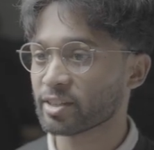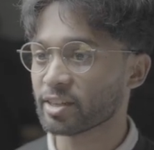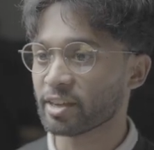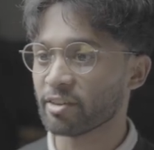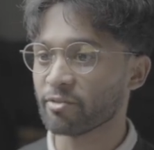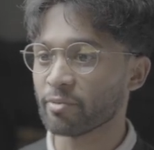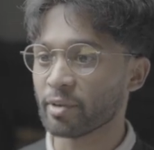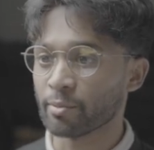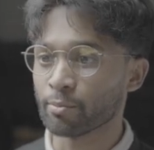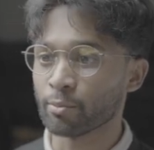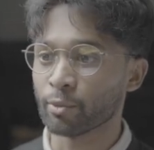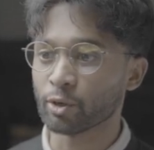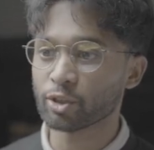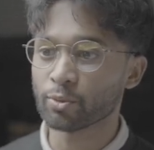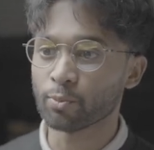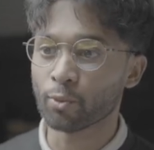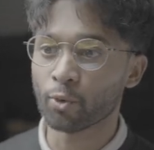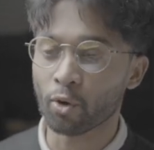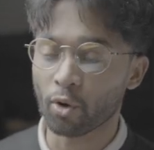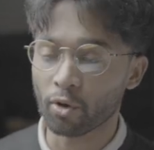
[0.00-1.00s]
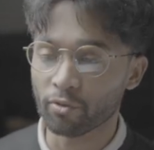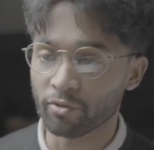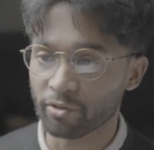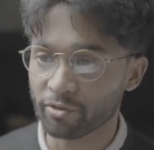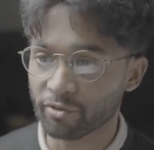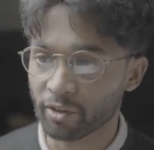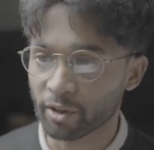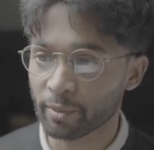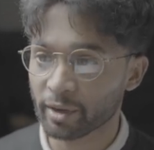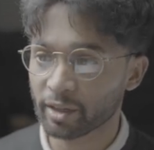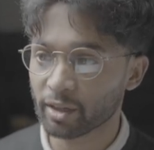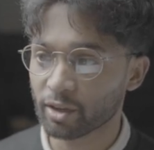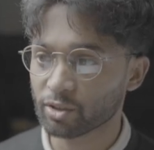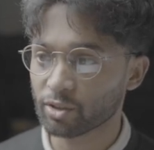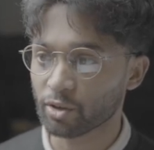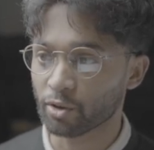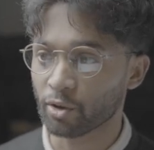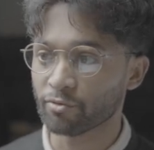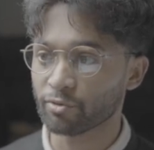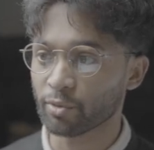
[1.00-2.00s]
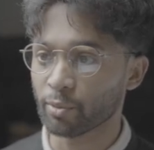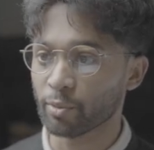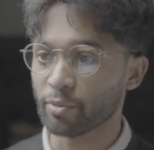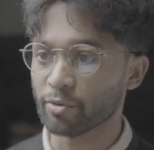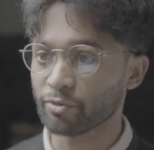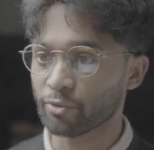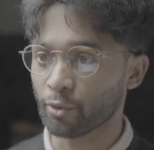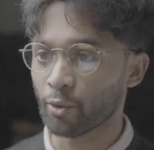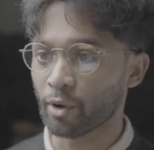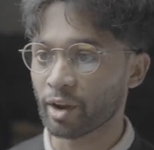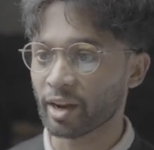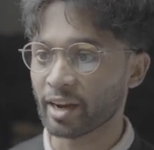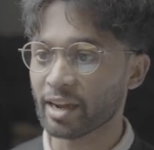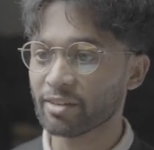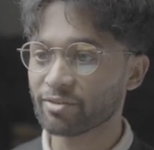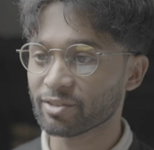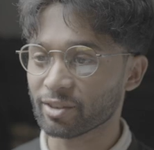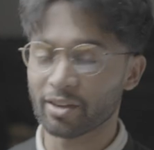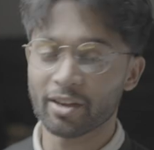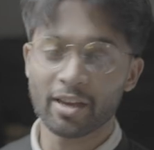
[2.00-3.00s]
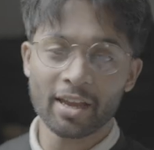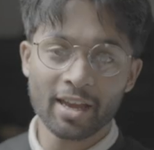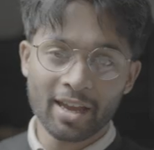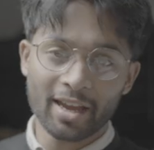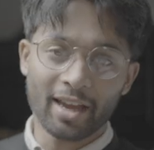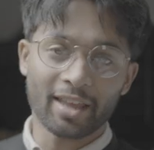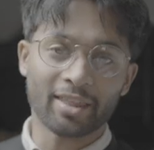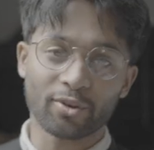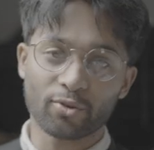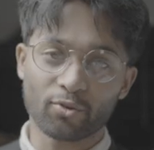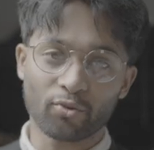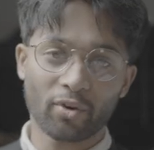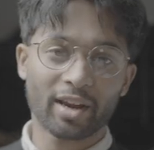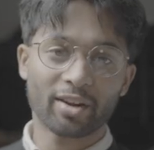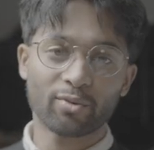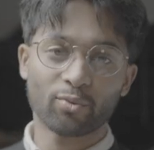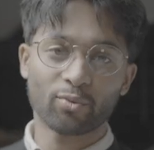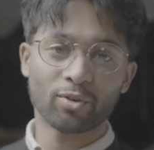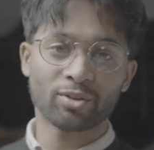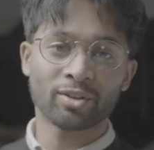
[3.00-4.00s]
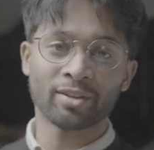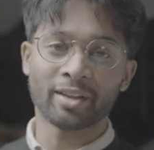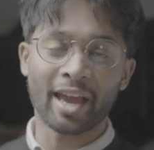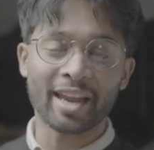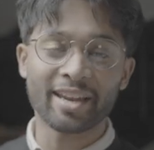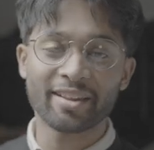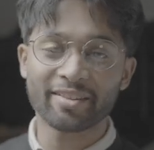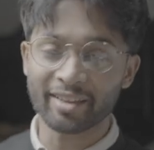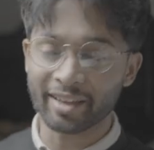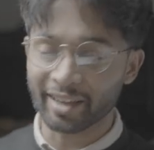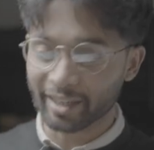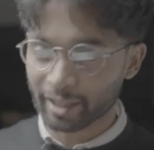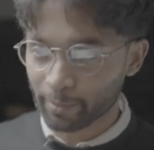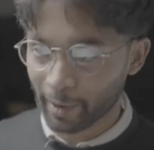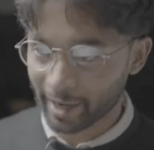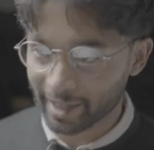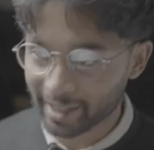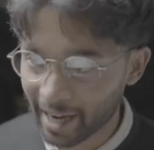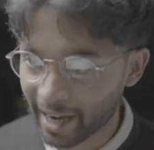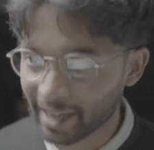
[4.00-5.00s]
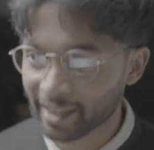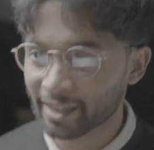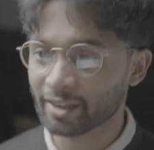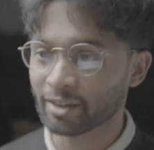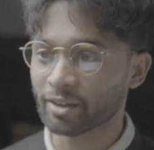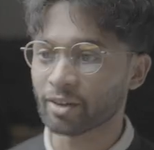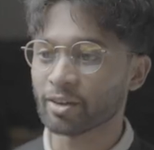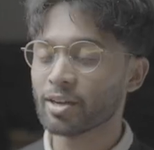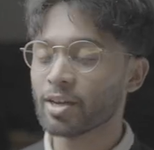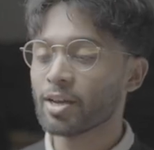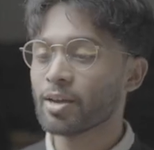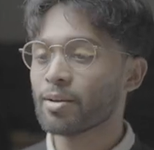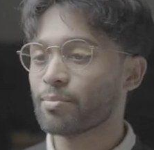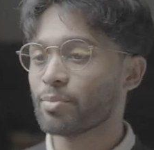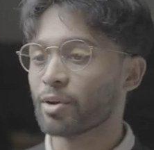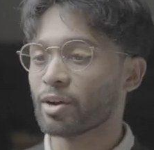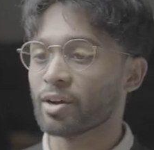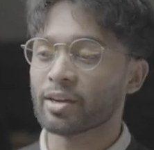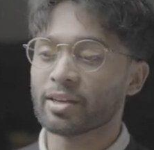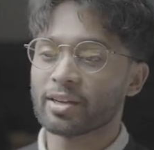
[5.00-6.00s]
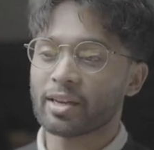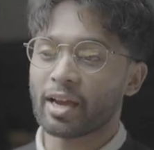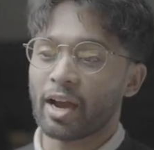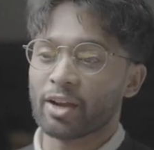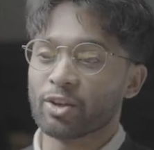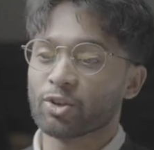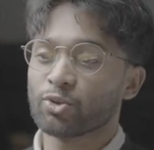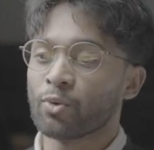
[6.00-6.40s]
to give it much more of a filmic look, so you're going from a before and an after. And the grade wasn't anything spectacular, but I just